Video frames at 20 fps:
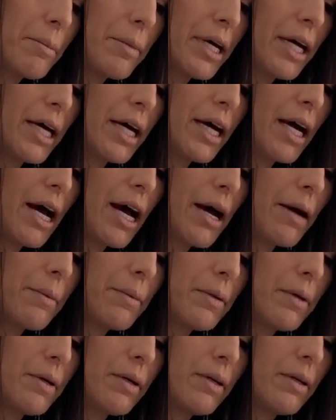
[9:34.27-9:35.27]
but I
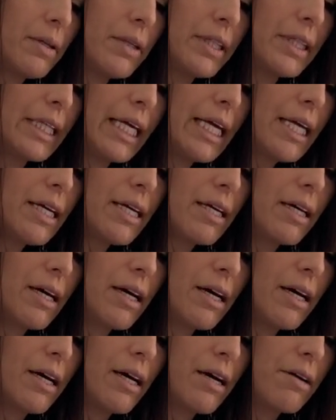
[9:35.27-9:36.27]
will link
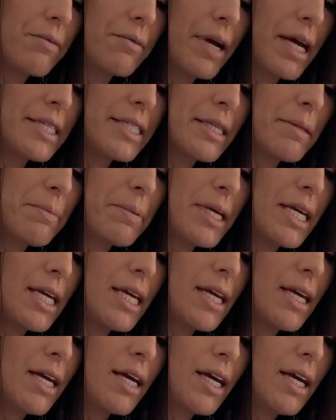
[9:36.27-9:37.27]
a
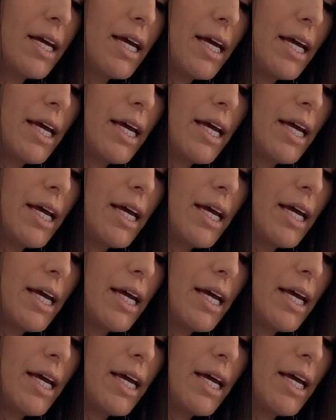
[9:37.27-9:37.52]
recipe